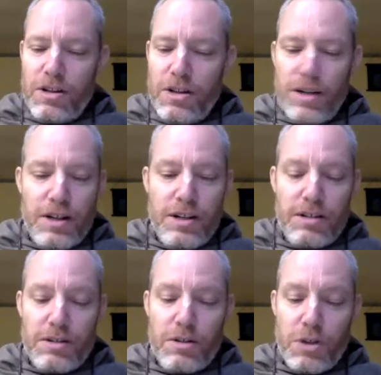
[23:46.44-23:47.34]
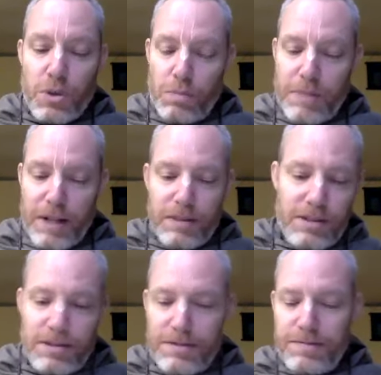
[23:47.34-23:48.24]
her gold belt,
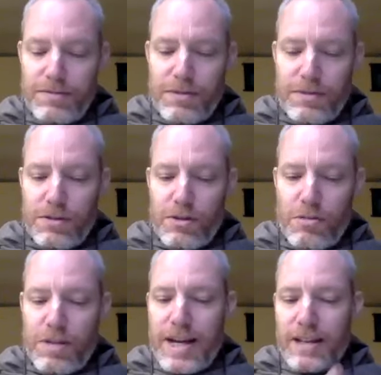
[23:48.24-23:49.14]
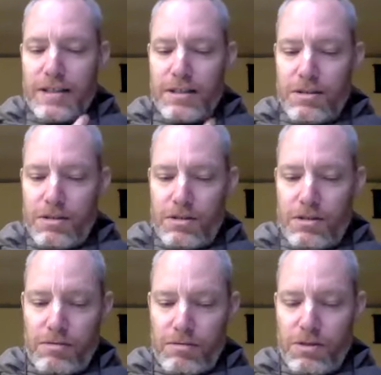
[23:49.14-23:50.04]
her medallions.
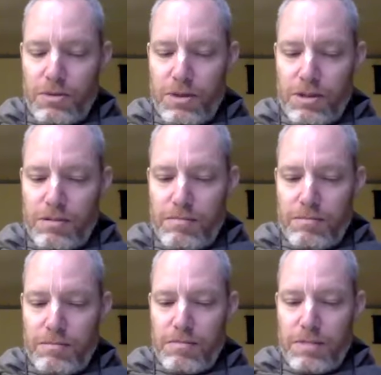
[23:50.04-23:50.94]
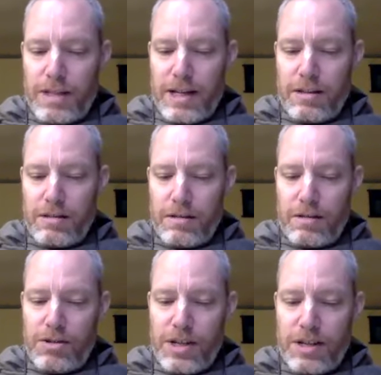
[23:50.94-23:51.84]
She wears a medallion on
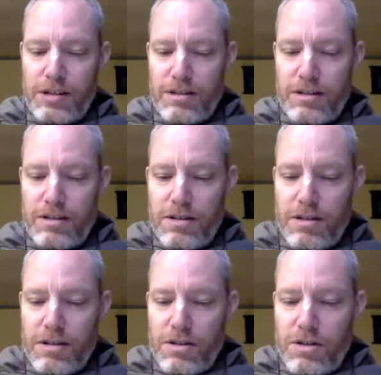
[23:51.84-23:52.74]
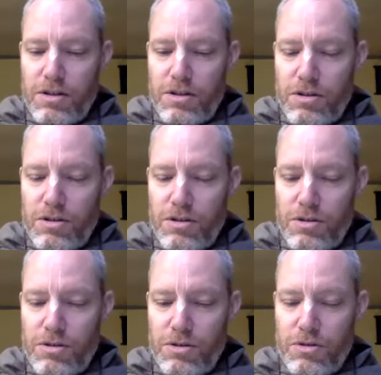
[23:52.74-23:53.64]
her chest.
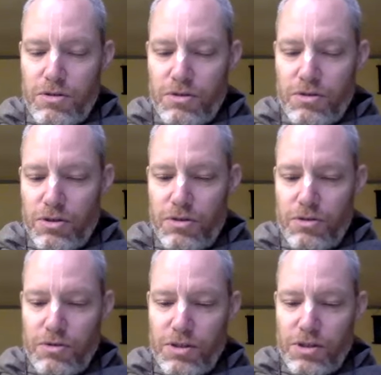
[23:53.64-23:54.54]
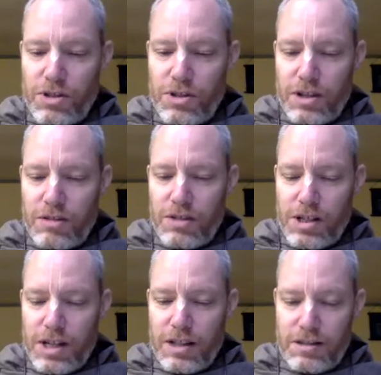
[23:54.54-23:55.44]
Her 2 chakri
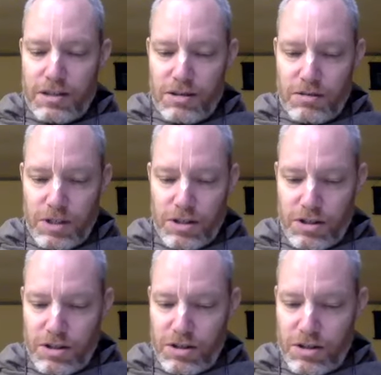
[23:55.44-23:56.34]
shalakas, which